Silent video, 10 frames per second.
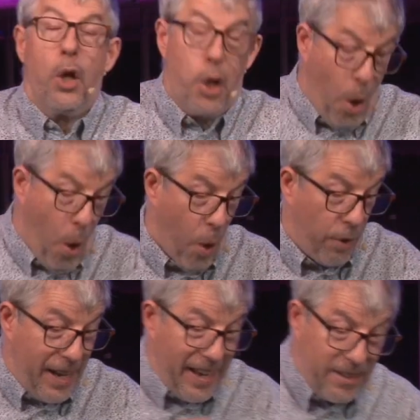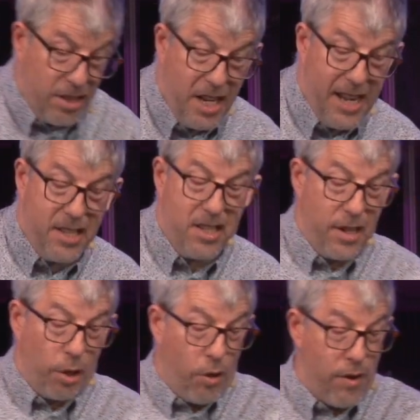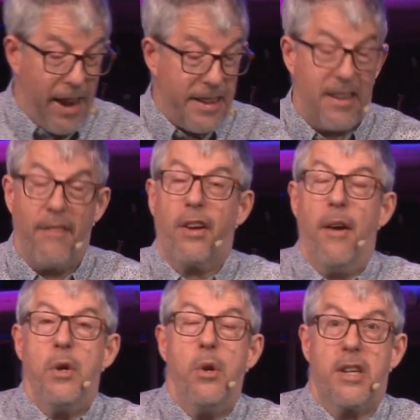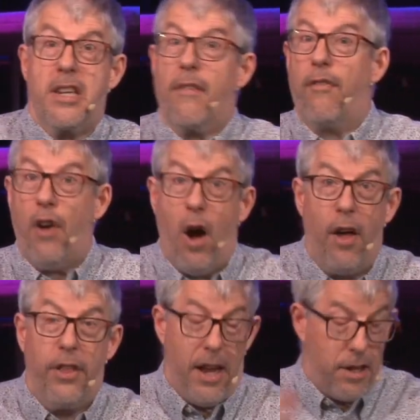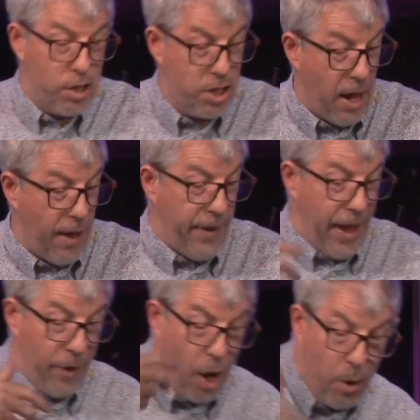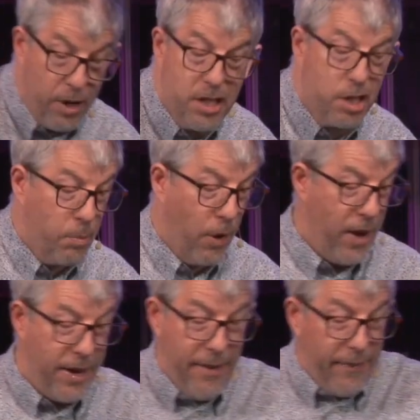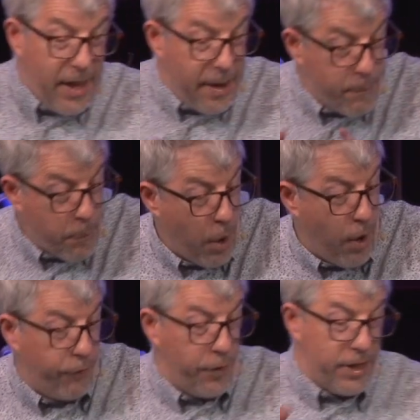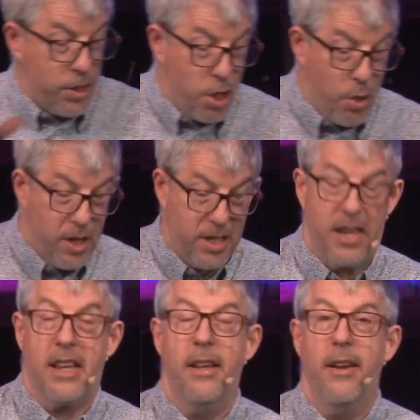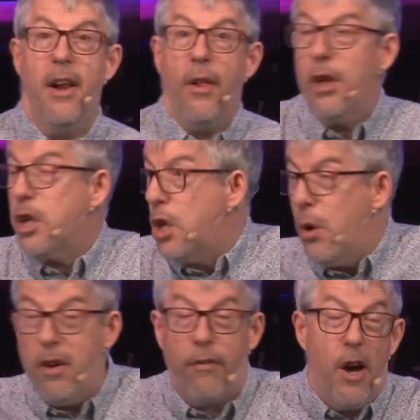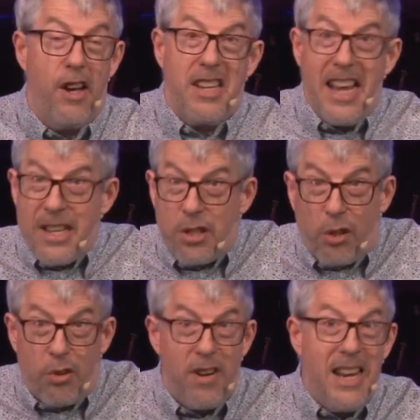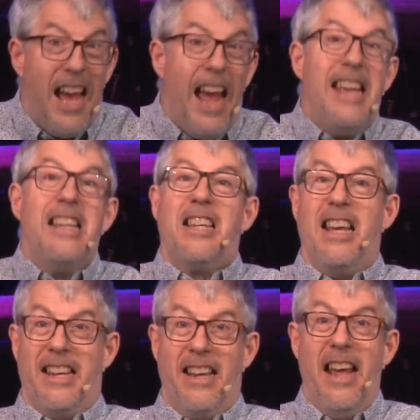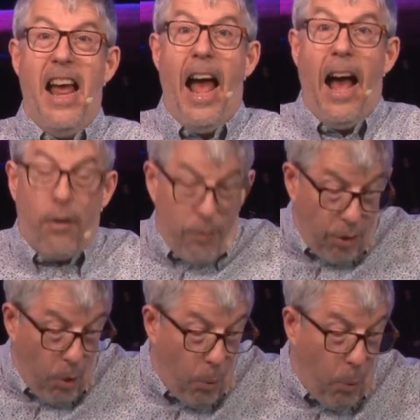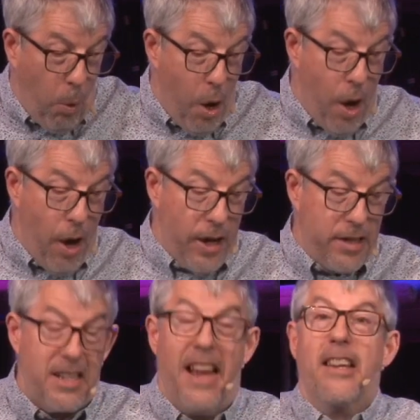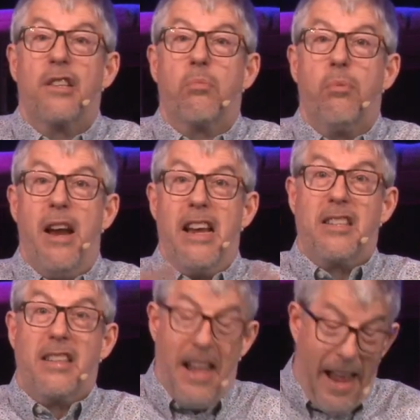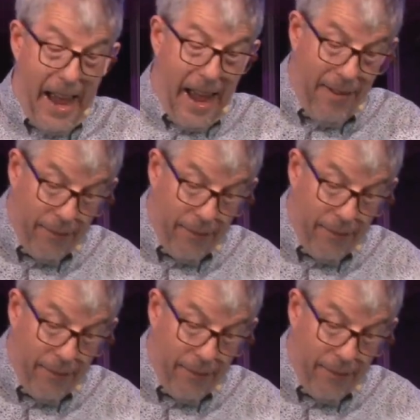God exists in creative community, Father, Son, and Holy Spirit in perfect unity. The universe is created out of the words that express their